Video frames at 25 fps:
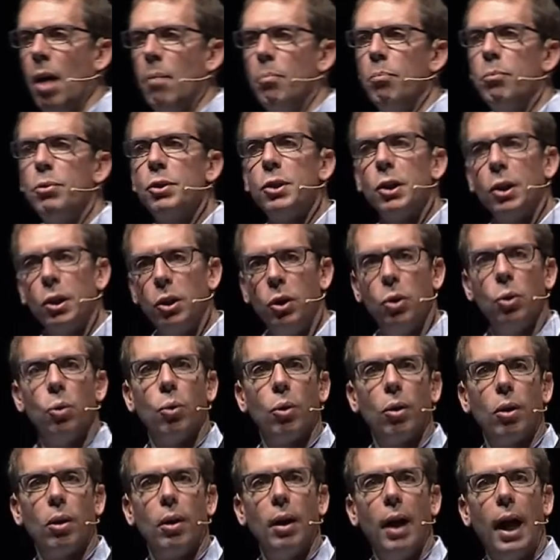
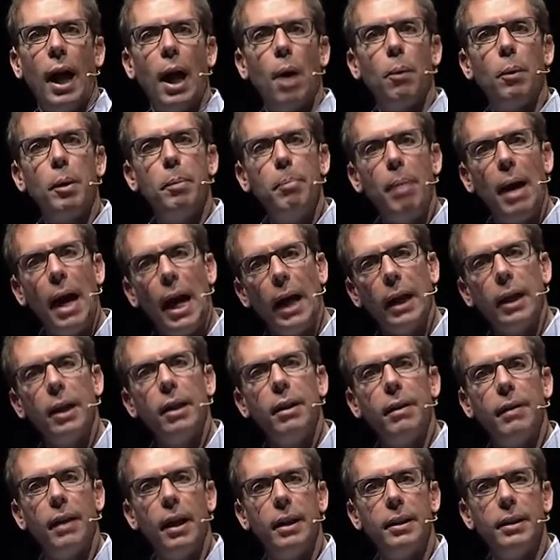secure, how we
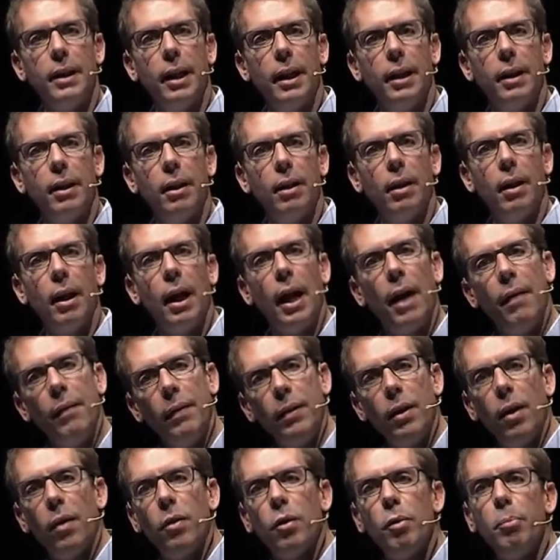package that data. And
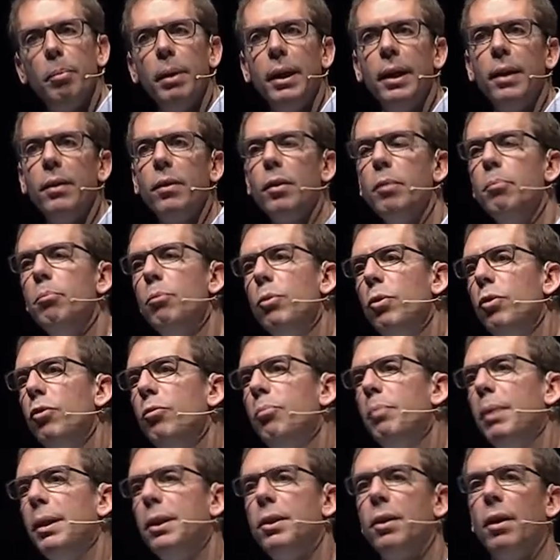the other being the
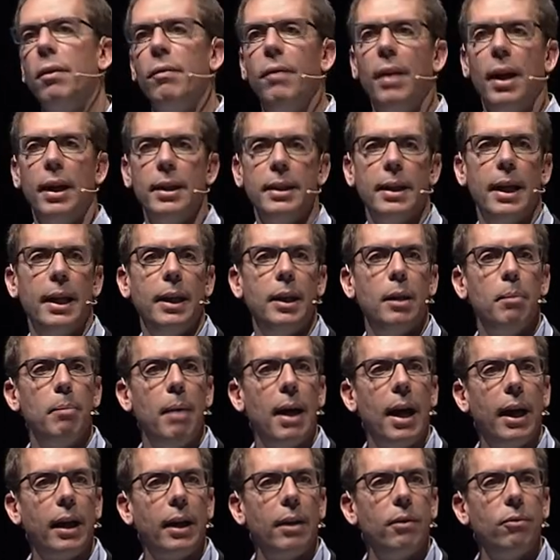movement of that data
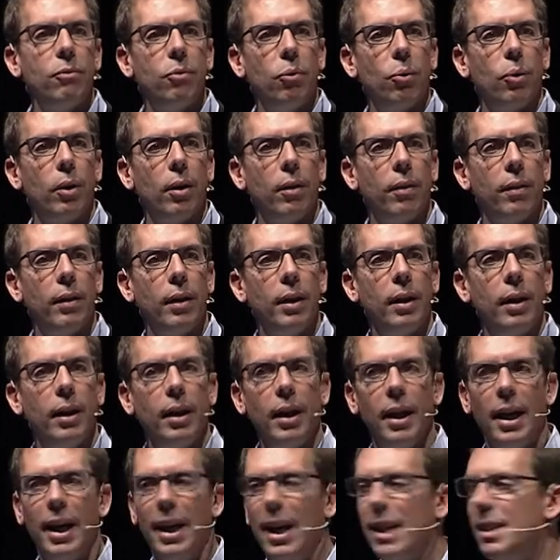back and forth.
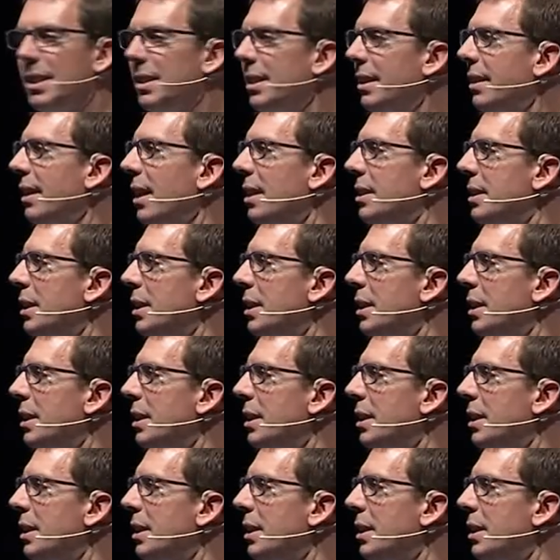And I suggest